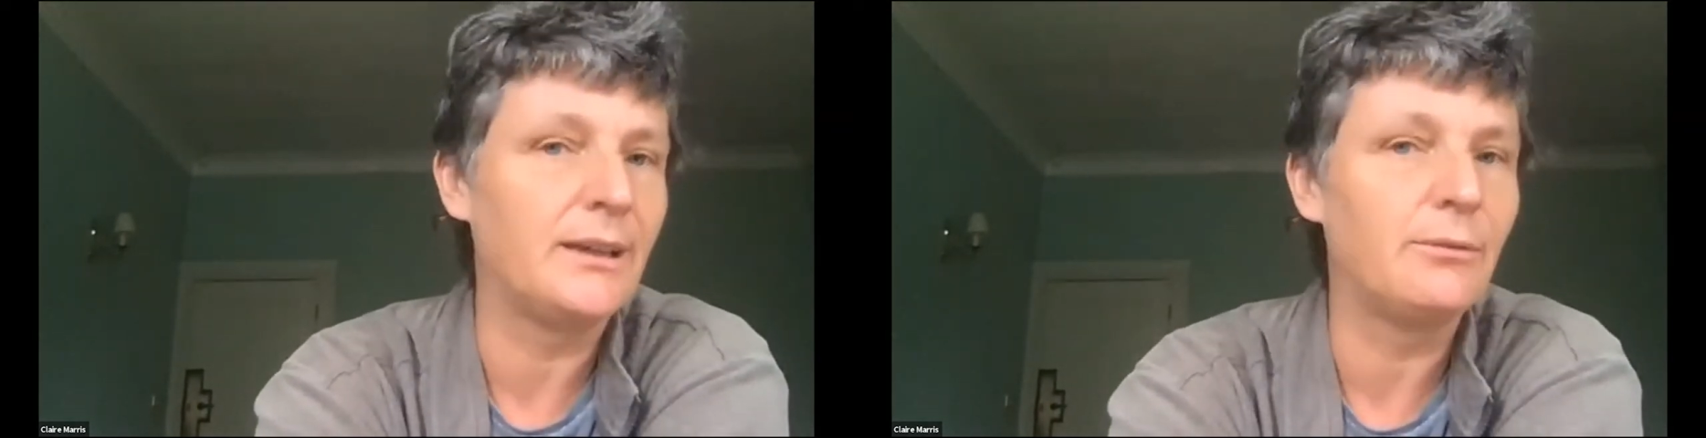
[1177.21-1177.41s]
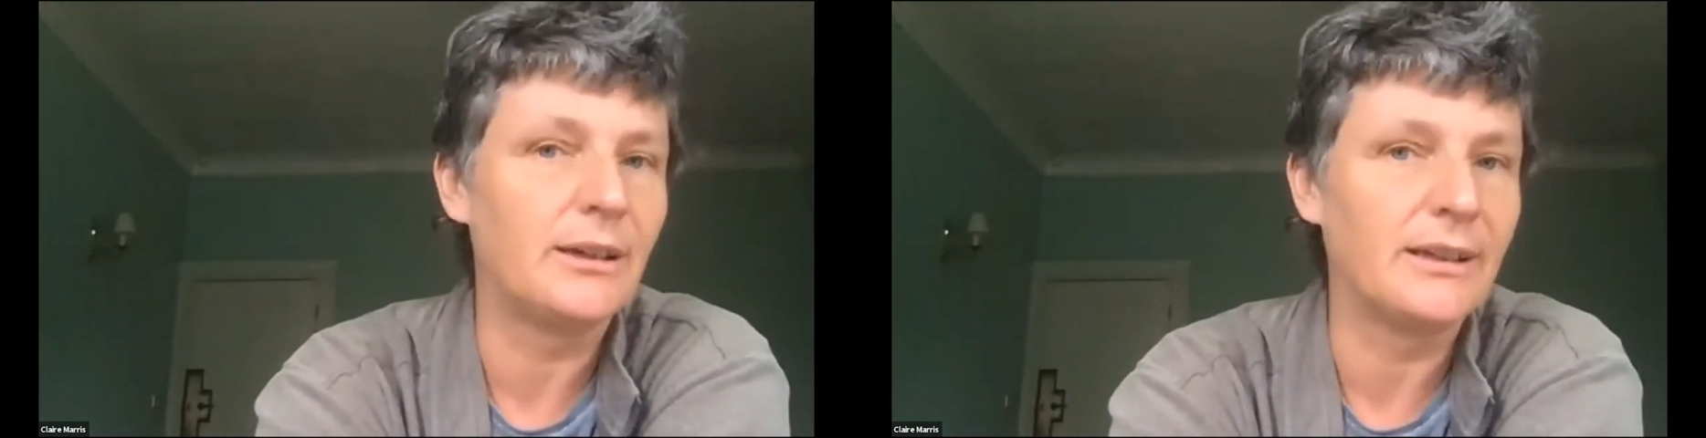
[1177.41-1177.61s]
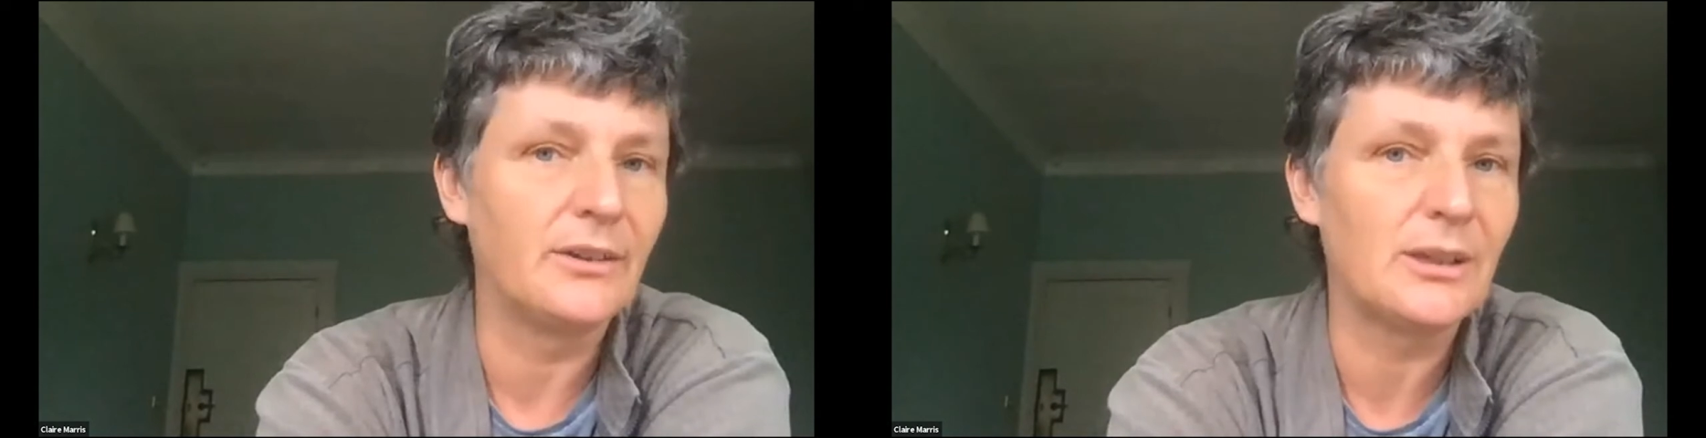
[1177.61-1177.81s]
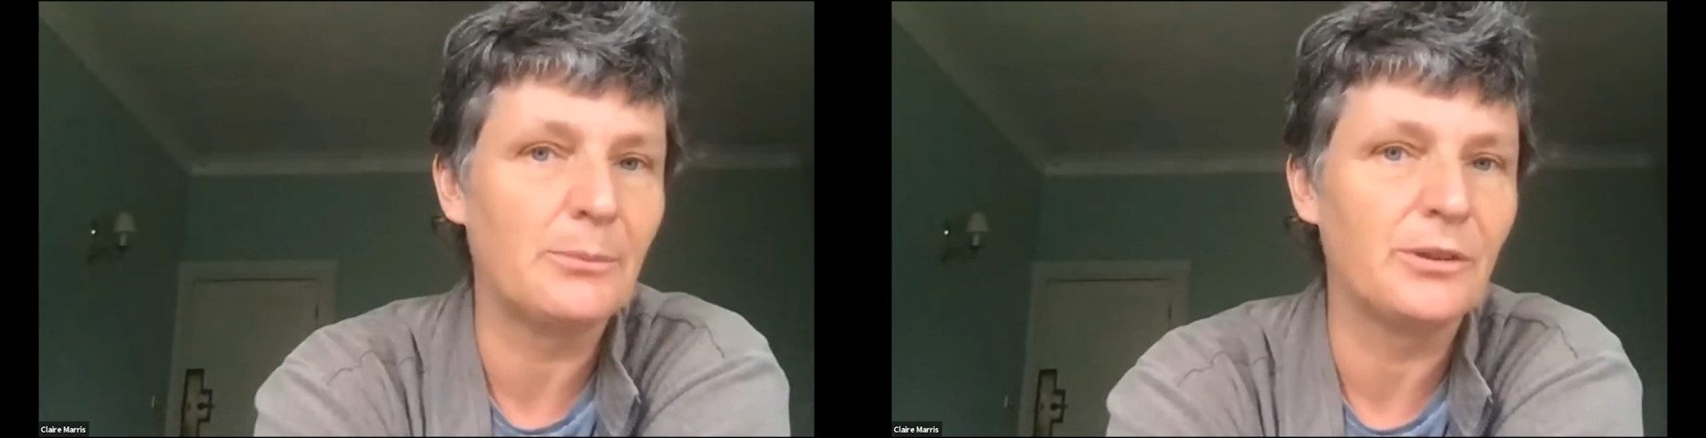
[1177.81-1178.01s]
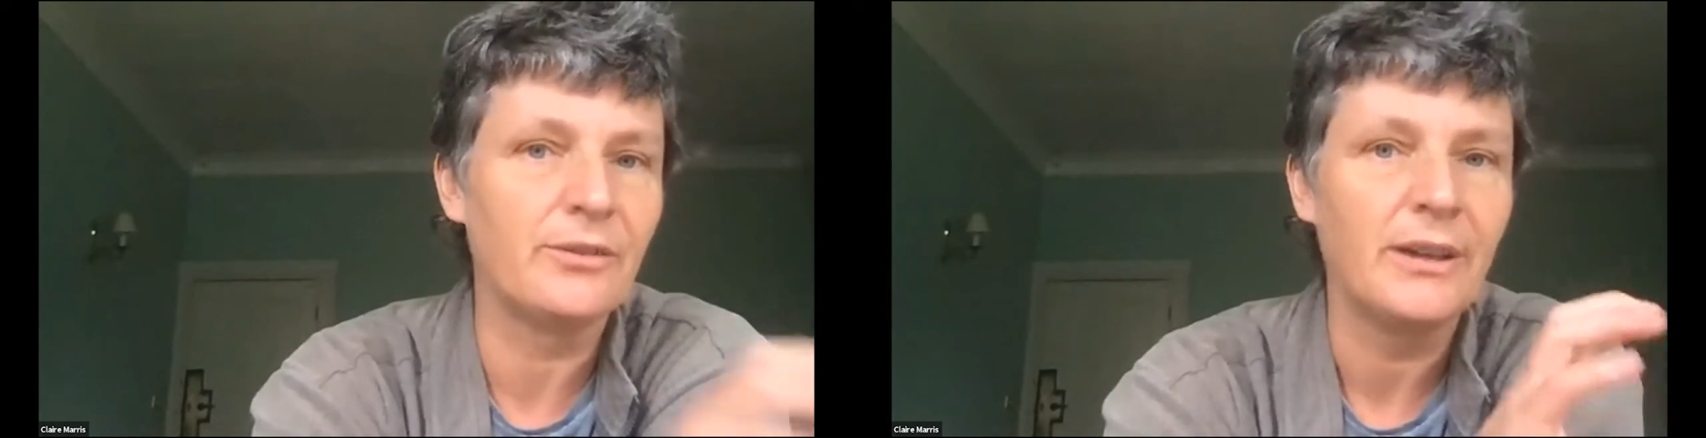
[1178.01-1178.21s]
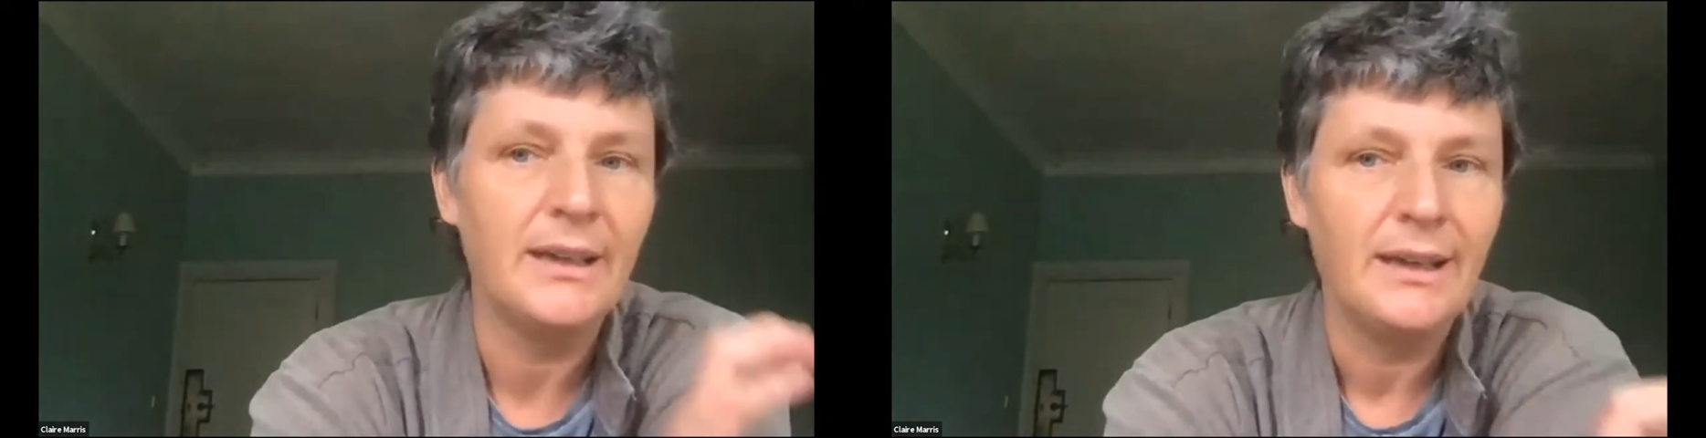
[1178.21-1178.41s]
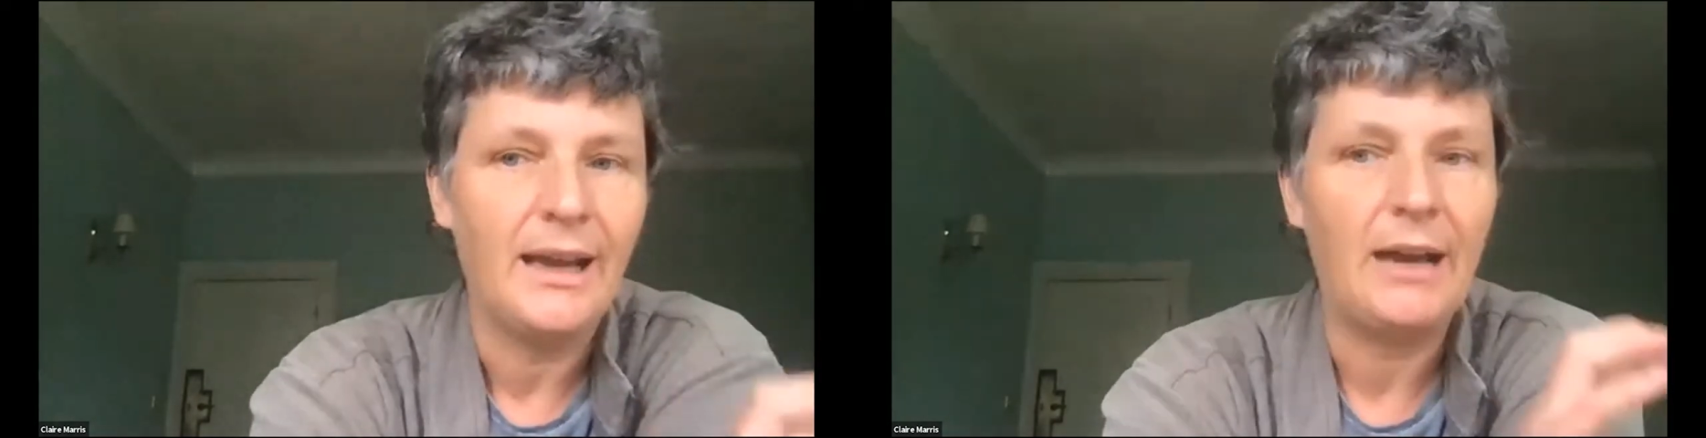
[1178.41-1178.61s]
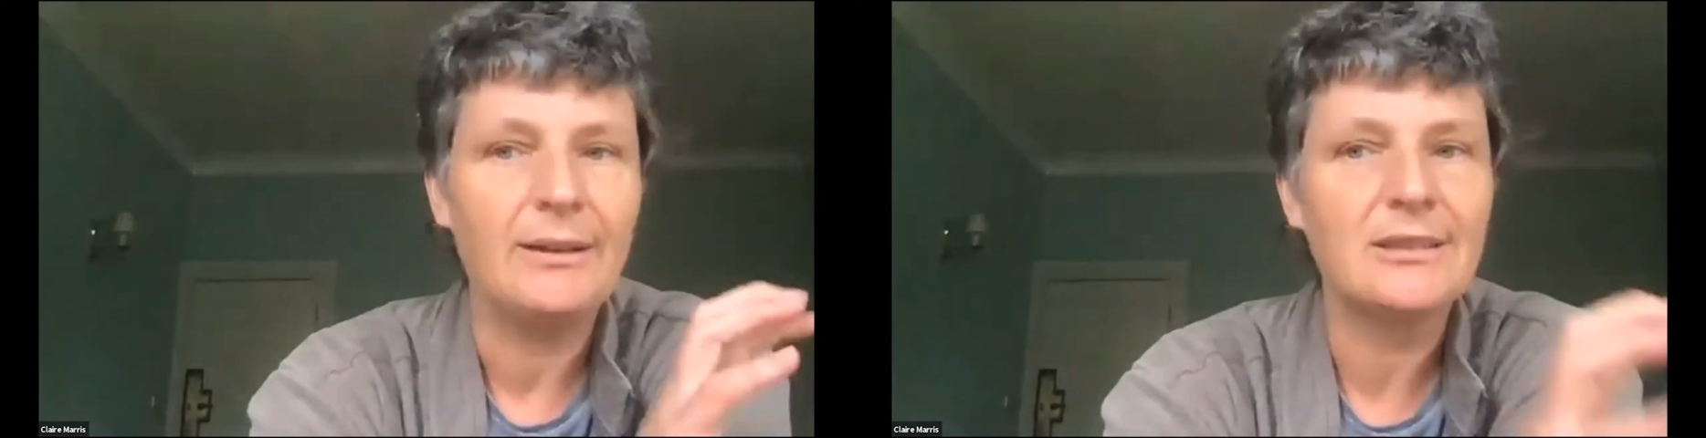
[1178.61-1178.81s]
well in terms of
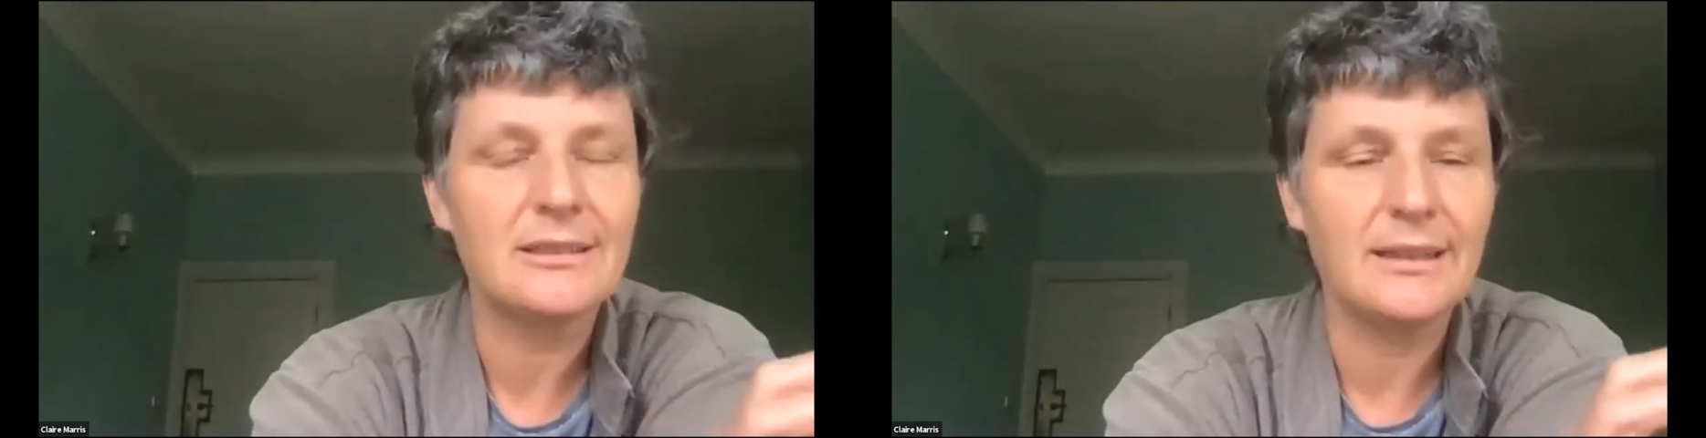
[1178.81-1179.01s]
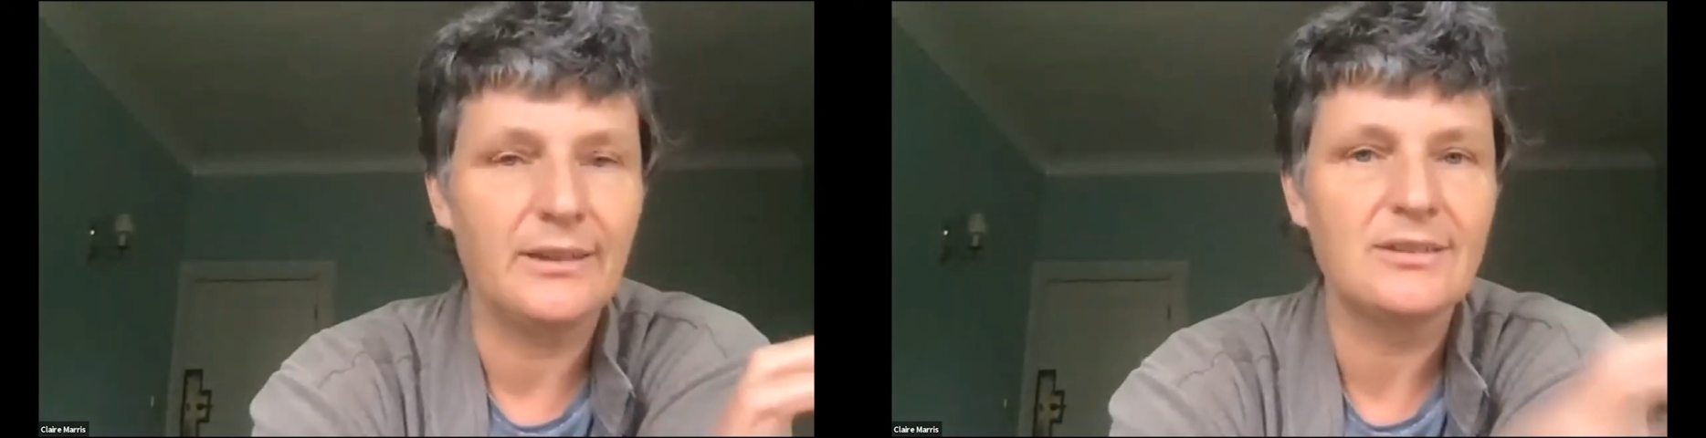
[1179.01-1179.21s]
how it's